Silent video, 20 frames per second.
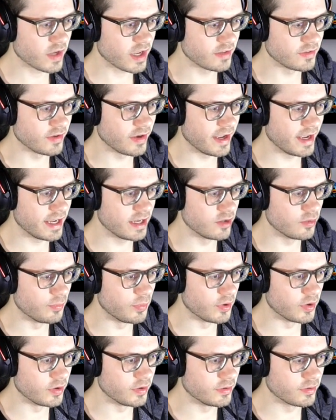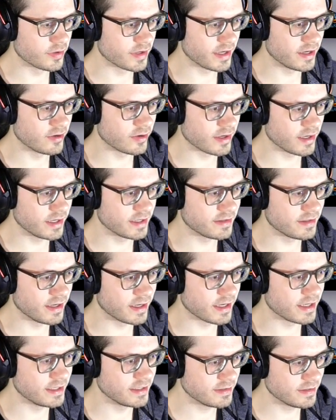Okay, the hail, the burn. Okay, okay, I,
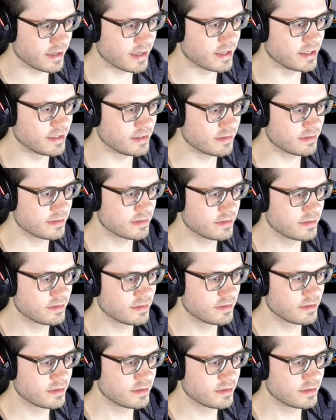I get it, I get it.